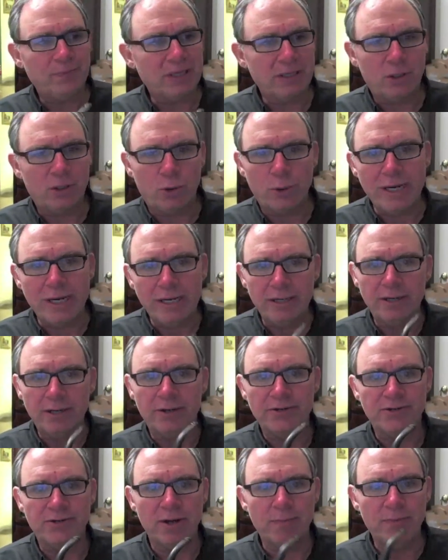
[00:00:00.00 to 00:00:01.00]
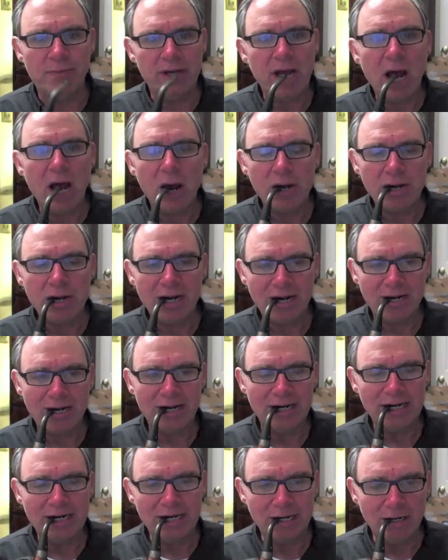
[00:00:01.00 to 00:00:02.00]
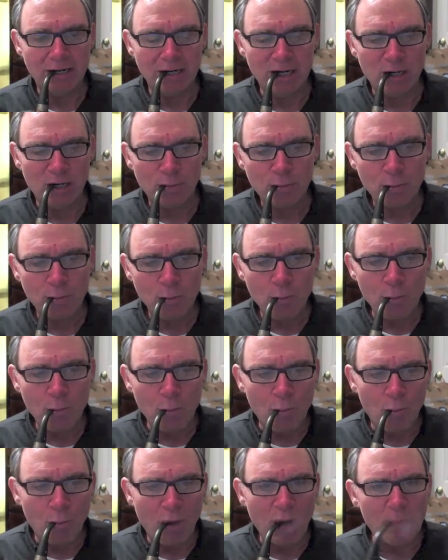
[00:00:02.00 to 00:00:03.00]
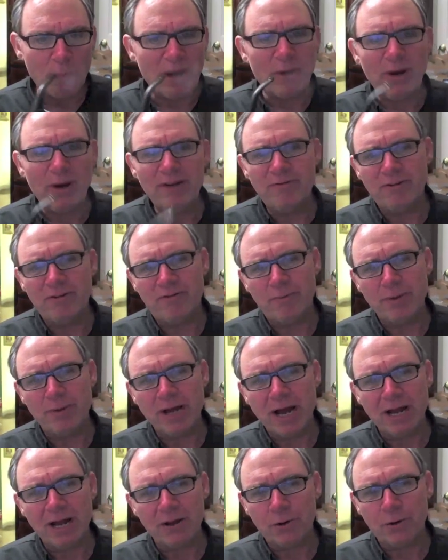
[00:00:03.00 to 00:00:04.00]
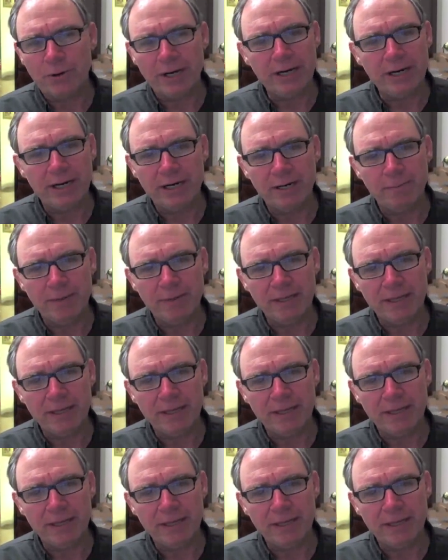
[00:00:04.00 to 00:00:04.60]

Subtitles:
cretin or something. That's not it at all. By the way, if you're from the Isle of Crete, I didn't mean